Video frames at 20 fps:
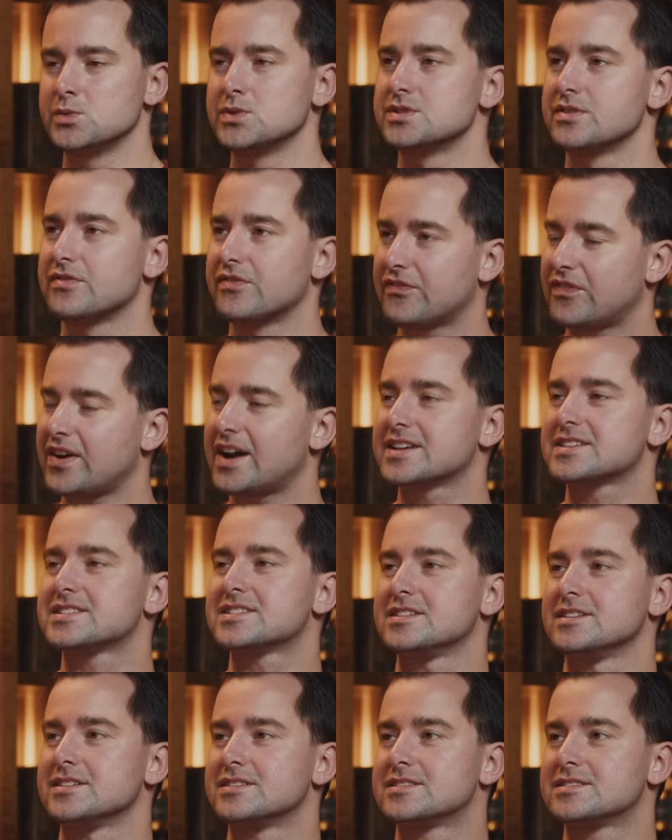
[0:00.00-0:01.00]
was the
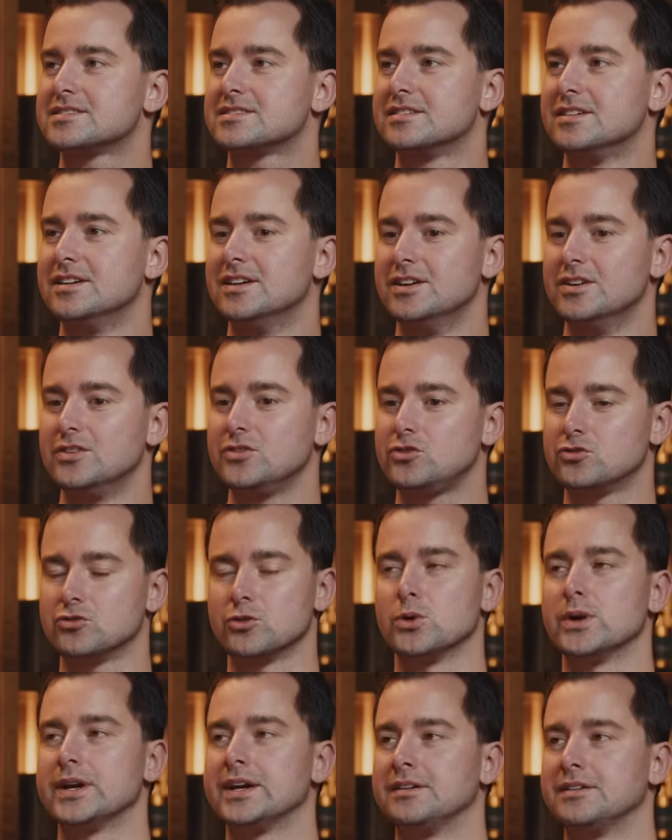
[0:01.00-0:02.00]
fastest
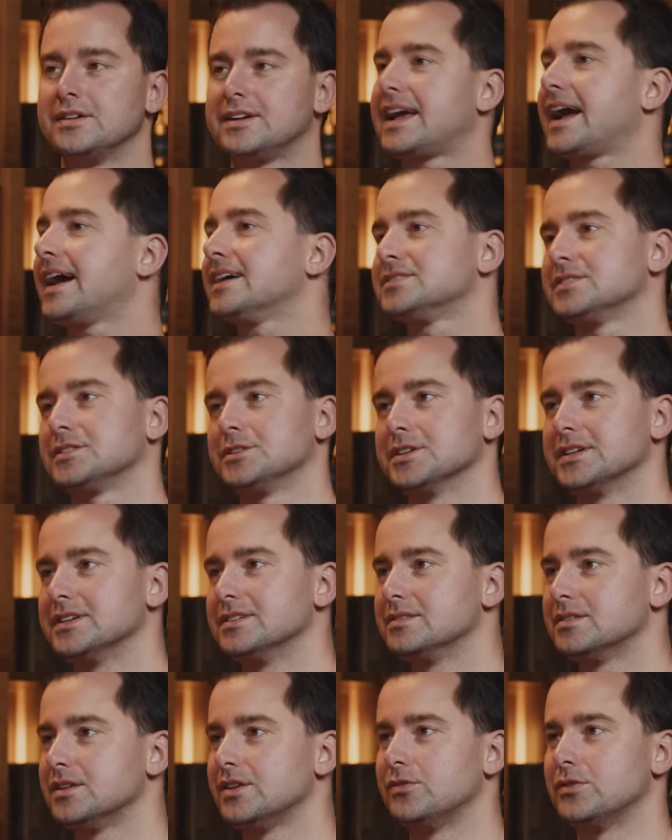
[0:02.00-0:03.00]
growing
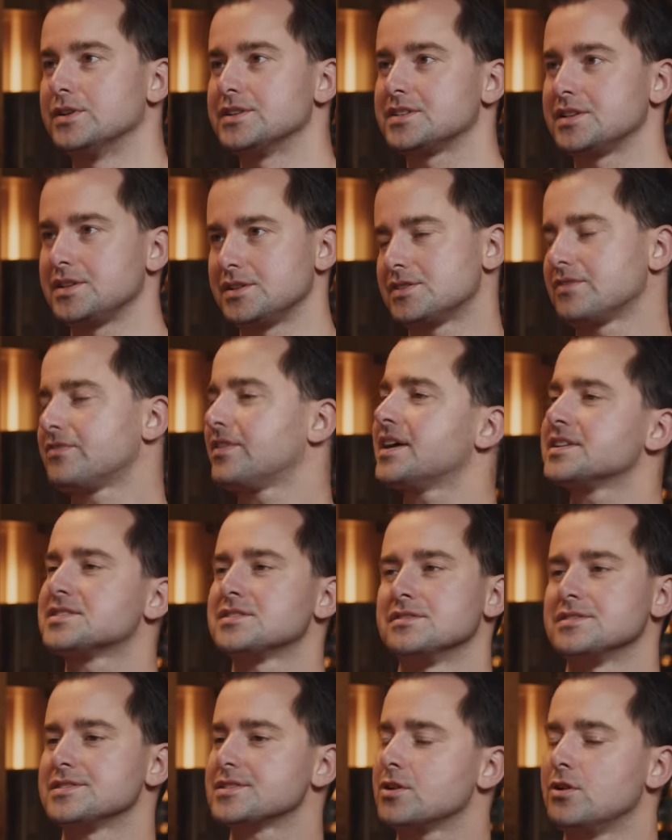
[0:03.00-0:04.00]
category of whiskey. So
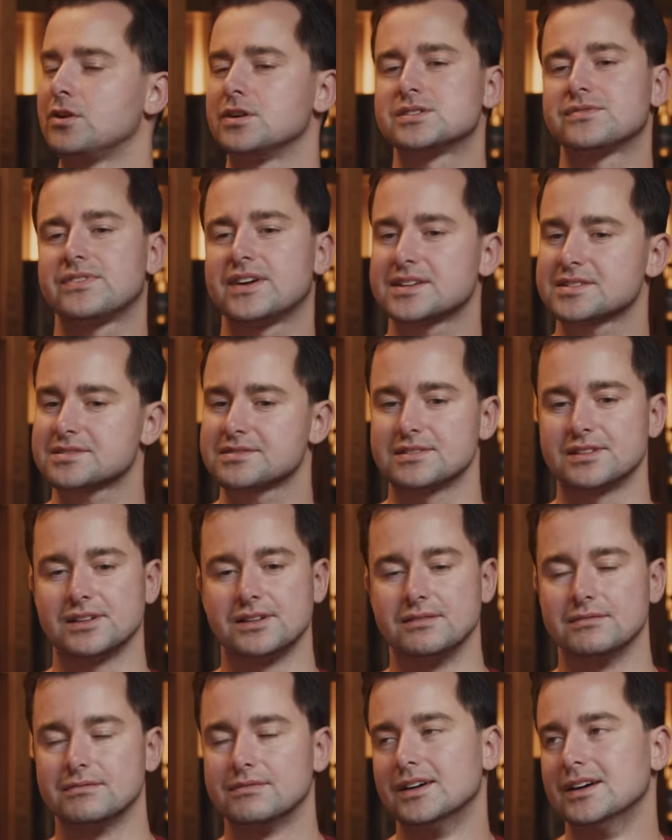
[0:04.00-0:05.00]
faster than Scotch, faster
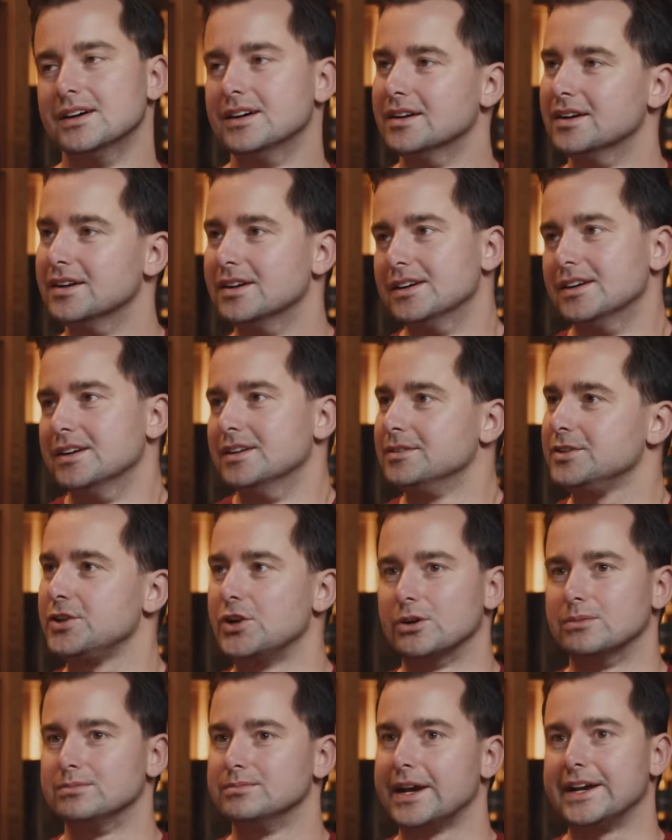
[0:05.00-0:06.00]
than, you
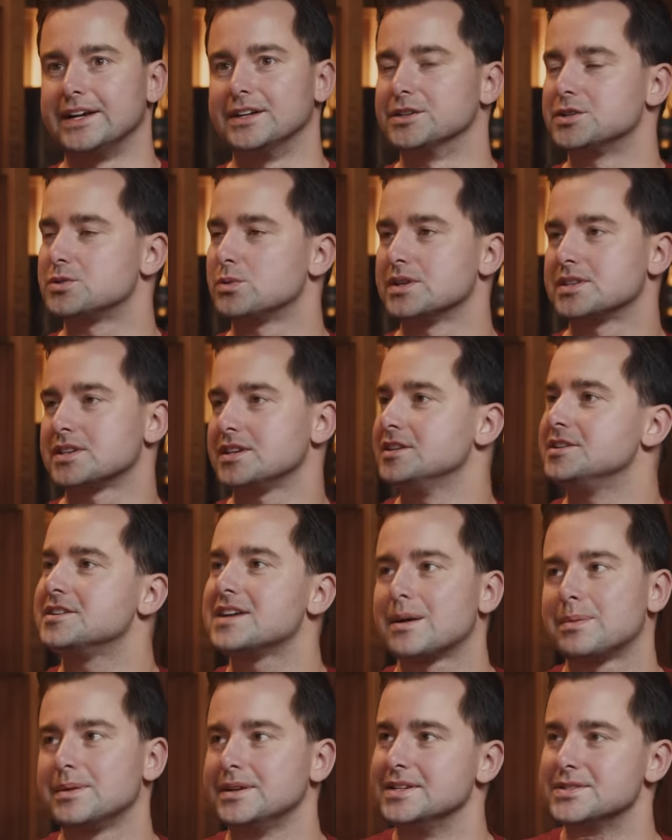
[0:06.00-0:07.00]
know, English whiskey,
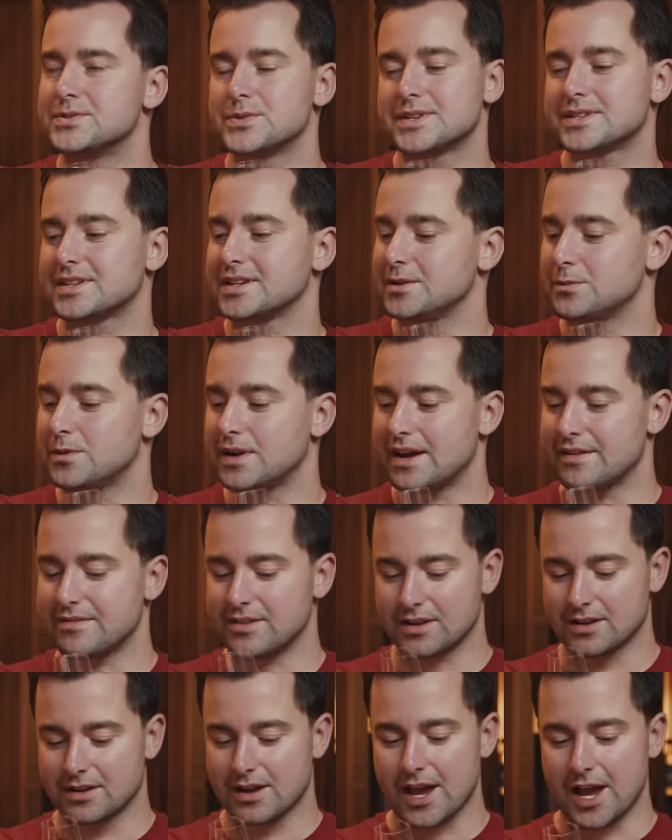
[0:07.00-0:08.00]
Japanese whiskey,
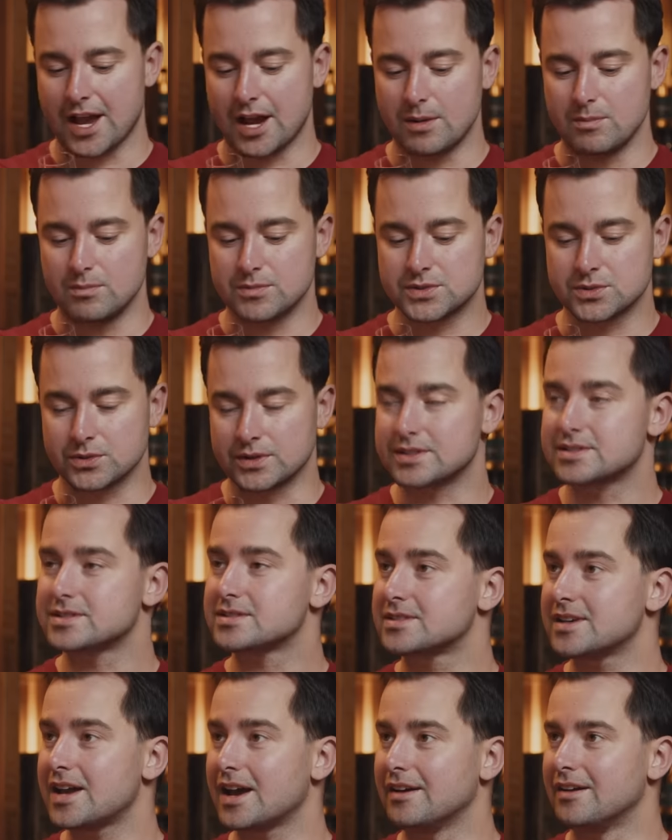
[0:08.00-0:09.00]
whatever. So
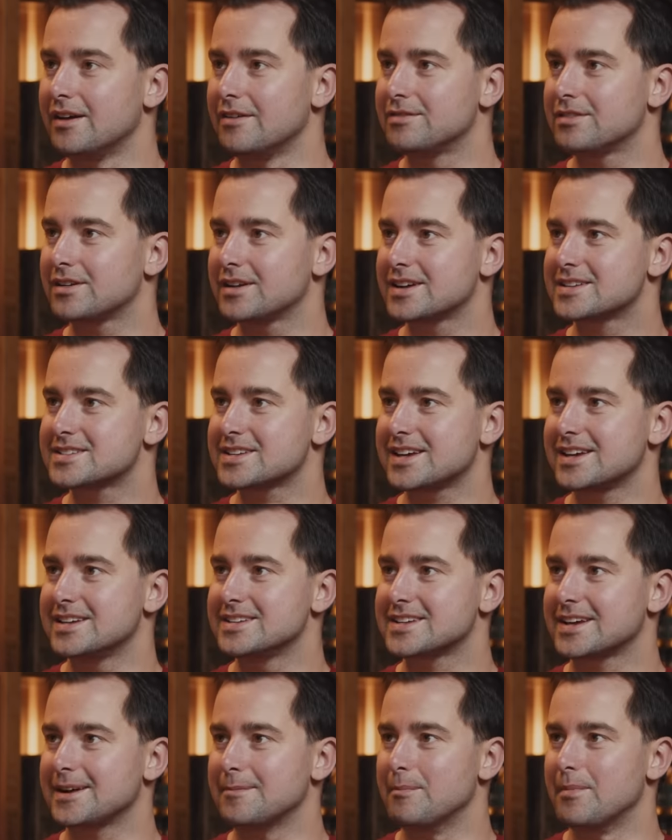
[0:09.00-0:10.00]
it's a very exciting
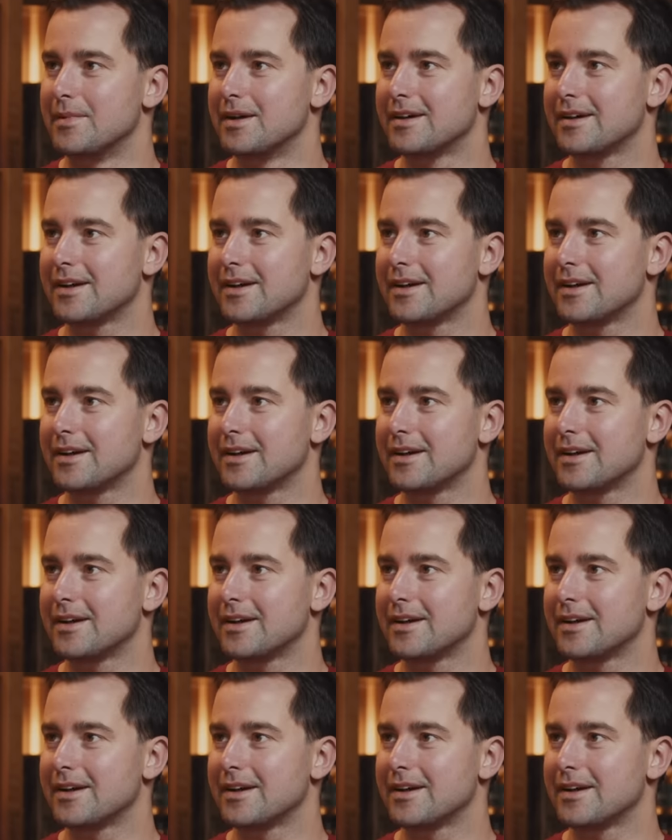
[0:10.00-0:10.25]
time.